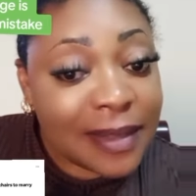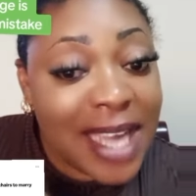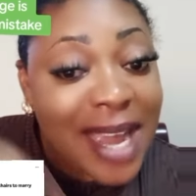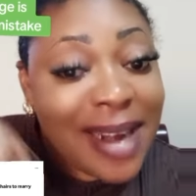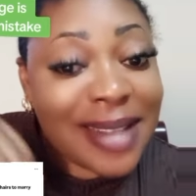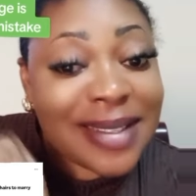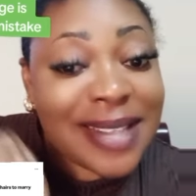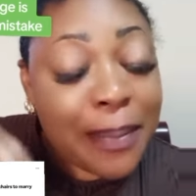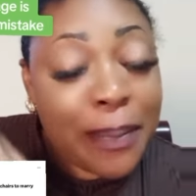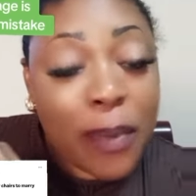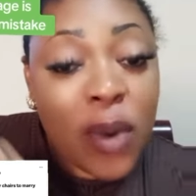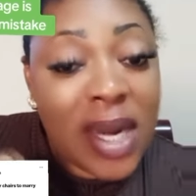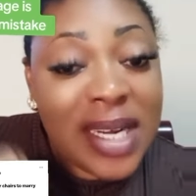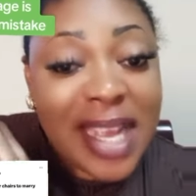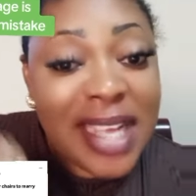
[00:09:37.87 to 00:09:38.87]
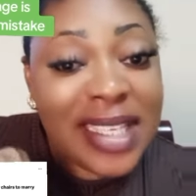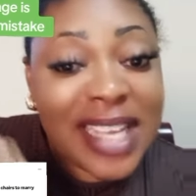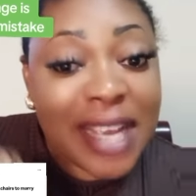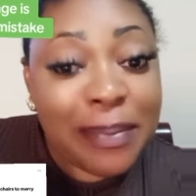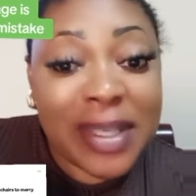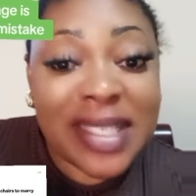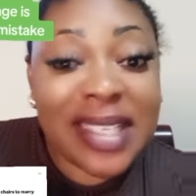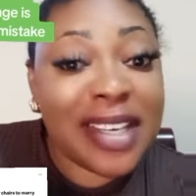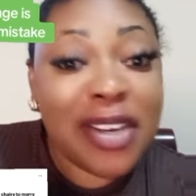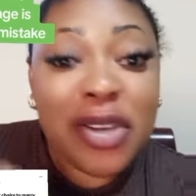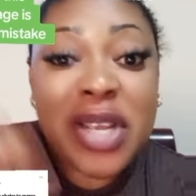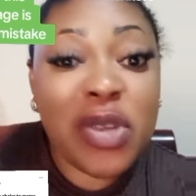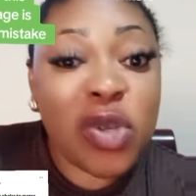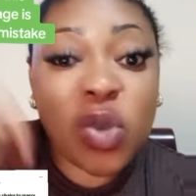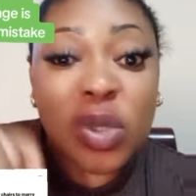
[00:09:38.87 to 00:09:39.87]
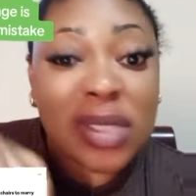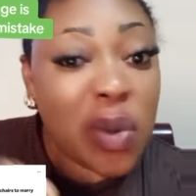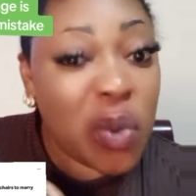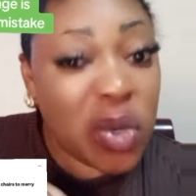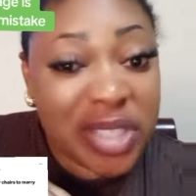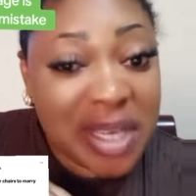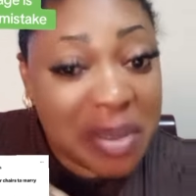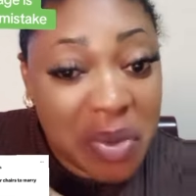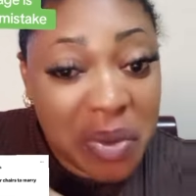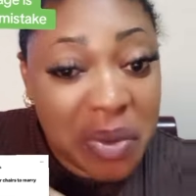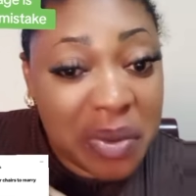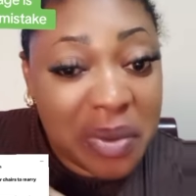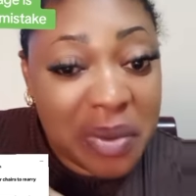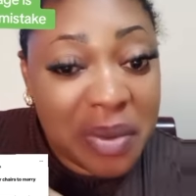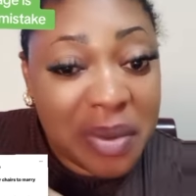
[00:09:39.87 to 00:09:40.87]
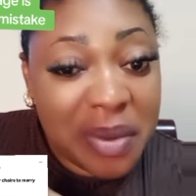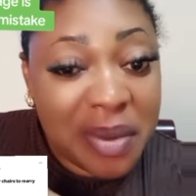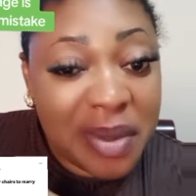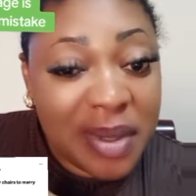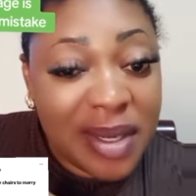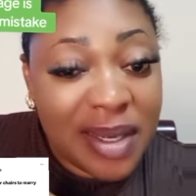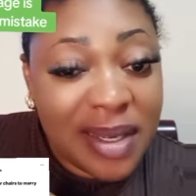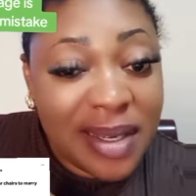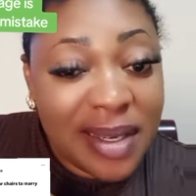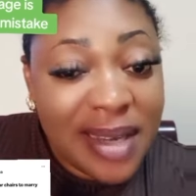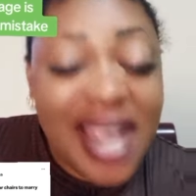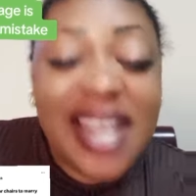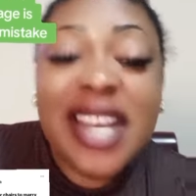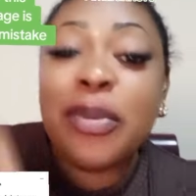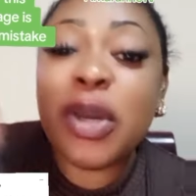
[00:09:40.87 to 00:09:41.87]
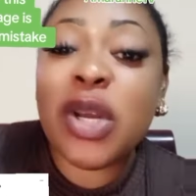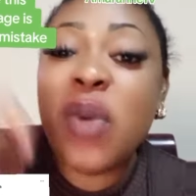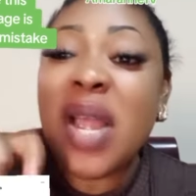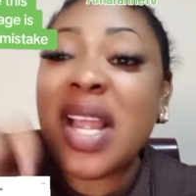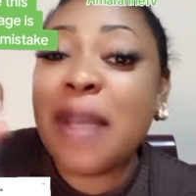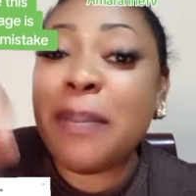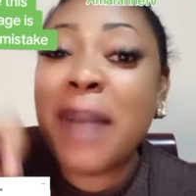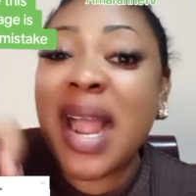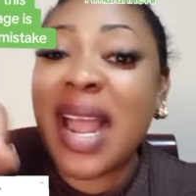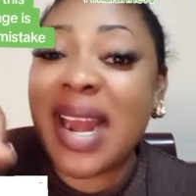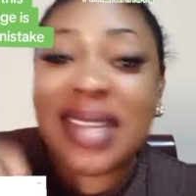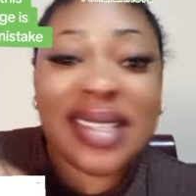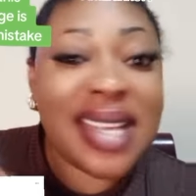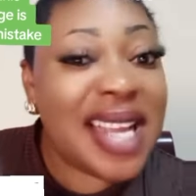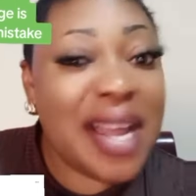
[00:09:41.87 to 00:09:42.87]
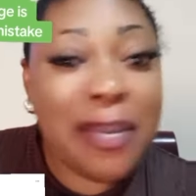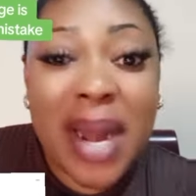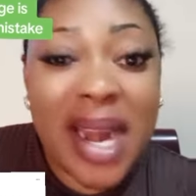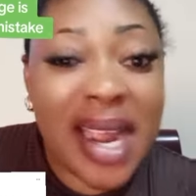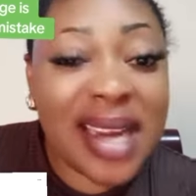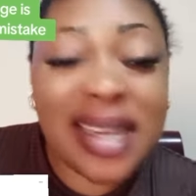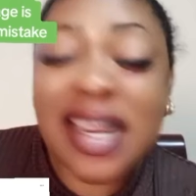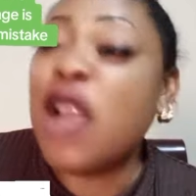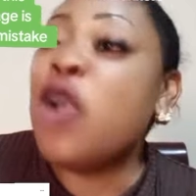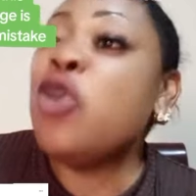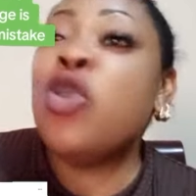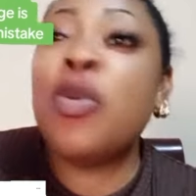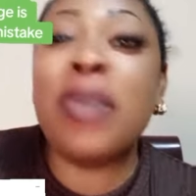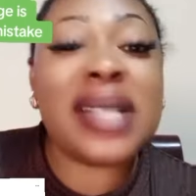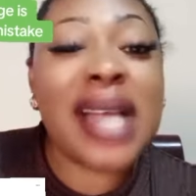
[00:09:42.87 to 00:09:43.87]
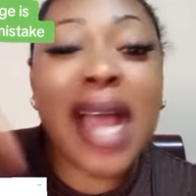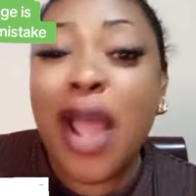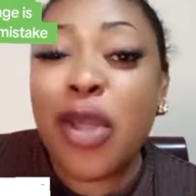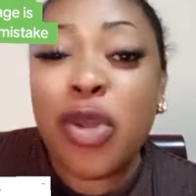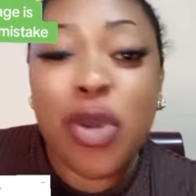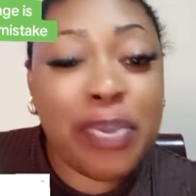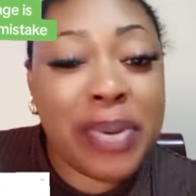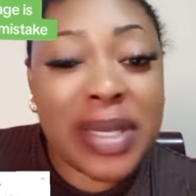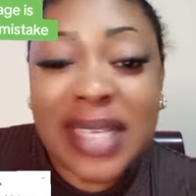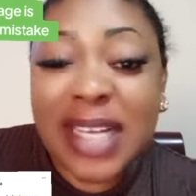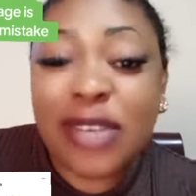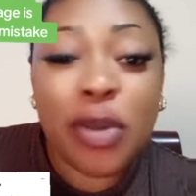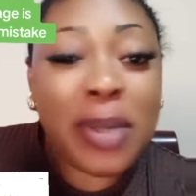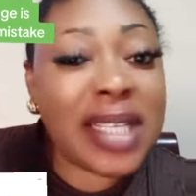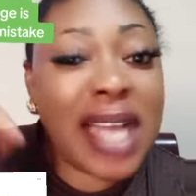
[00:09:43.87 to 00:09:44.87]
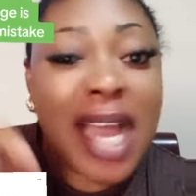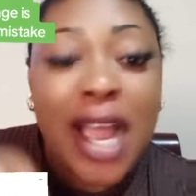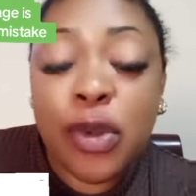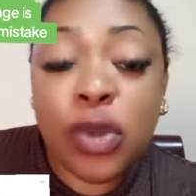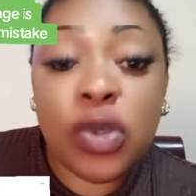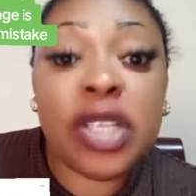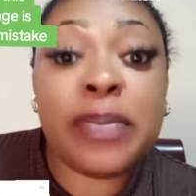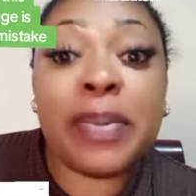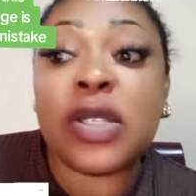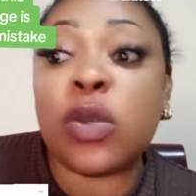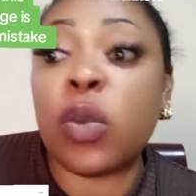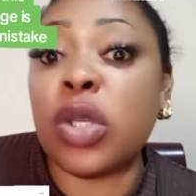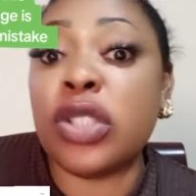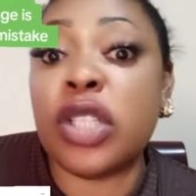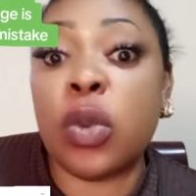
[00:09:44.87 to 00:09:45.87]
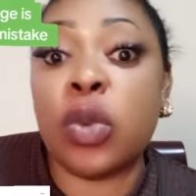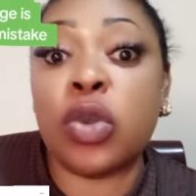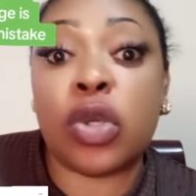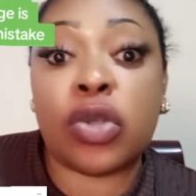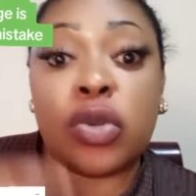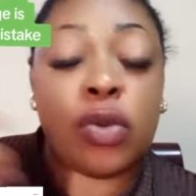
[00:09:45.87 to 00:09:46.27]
Character where they inside person, they know they use water wash them. Anybody will get back character, you get back character. No matter how you pretend, no matter how you do, the person one day will